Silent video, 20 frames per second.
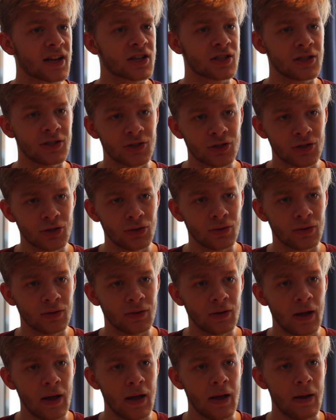an excellent
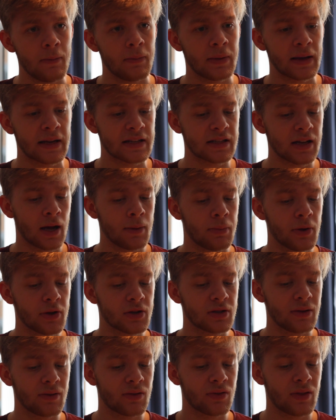student. Because I
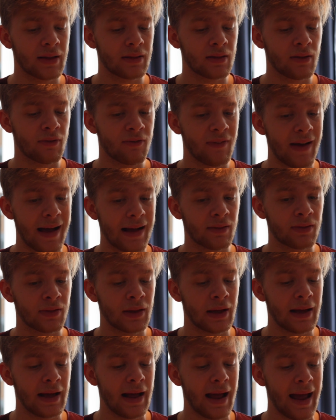personally think the fact
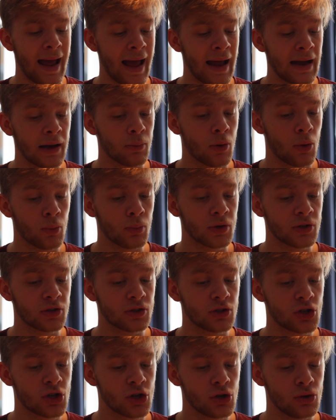that anyone
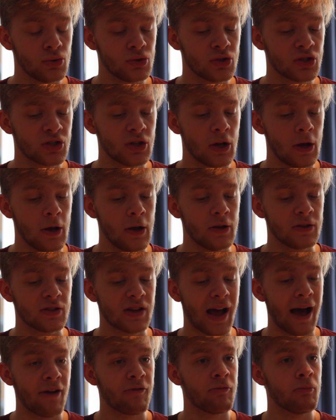would choose
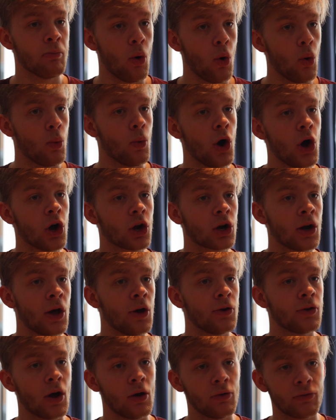to have more
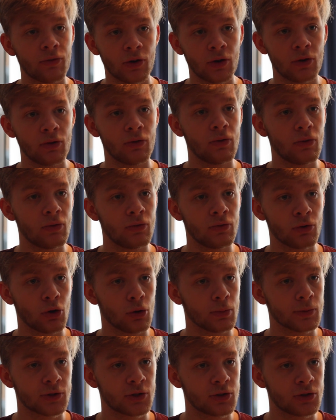workload over a
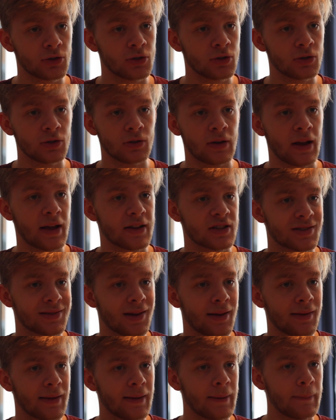normal
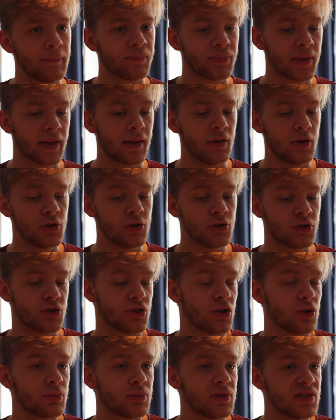study
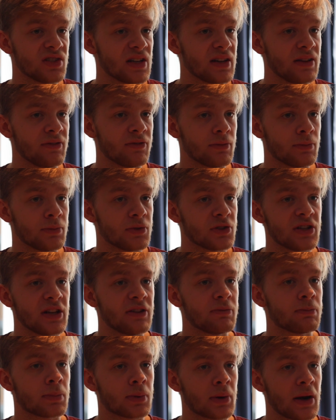should
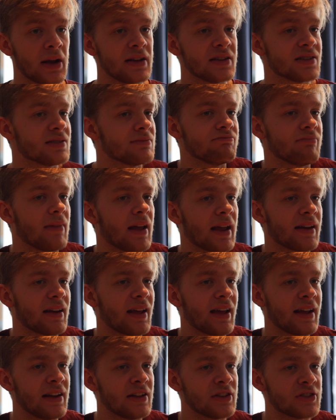receive praise
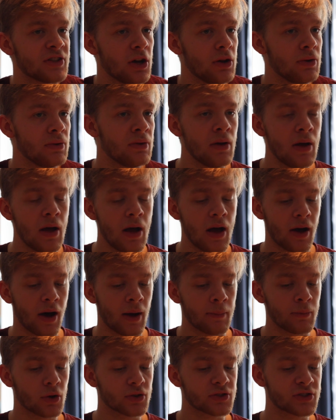in its own.
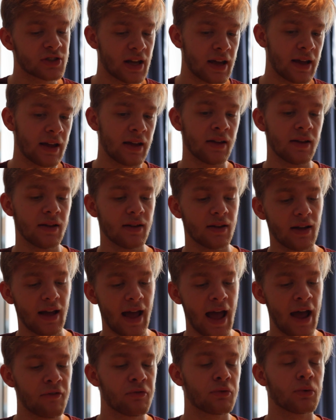I'm not saying
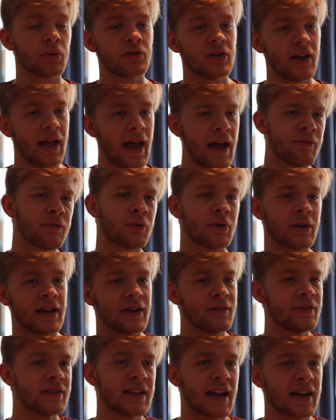everyone
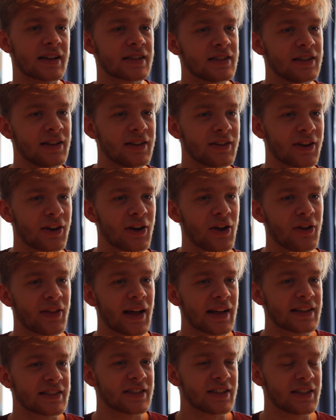here is excellent, you know,
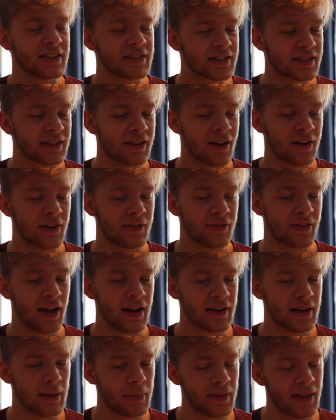it's kind of
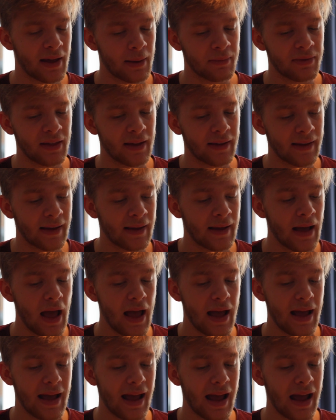that idea. But then I'm thinking,
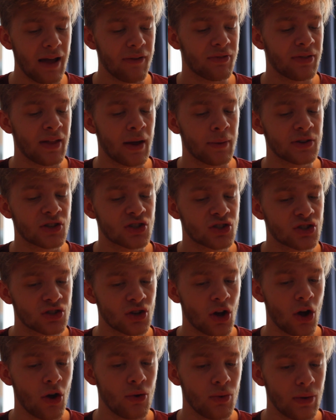they're having
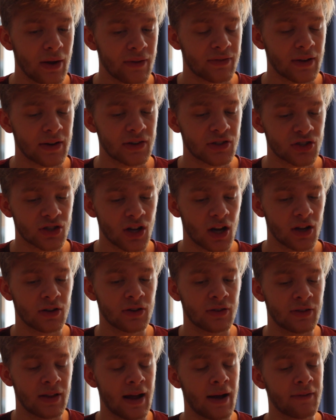
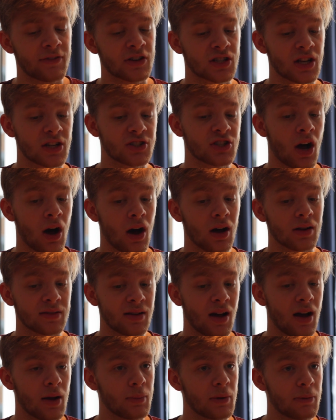such a hard
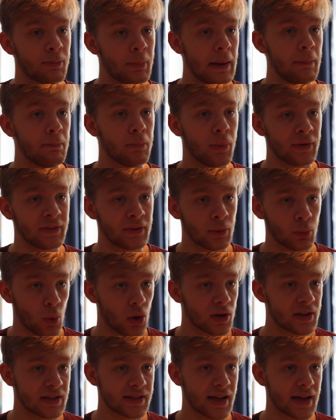time with pinpointing
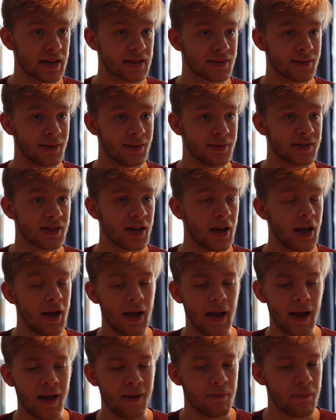what is excellence,
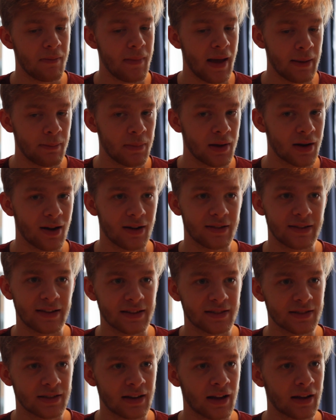it may be an
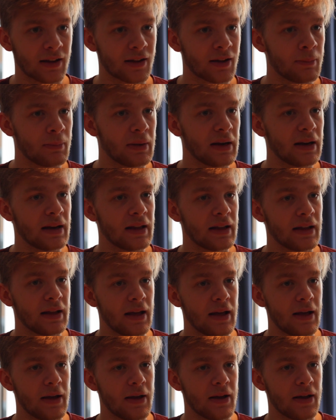idea to like completely
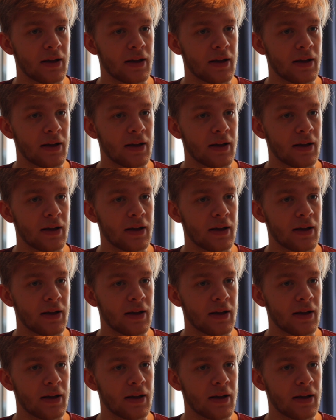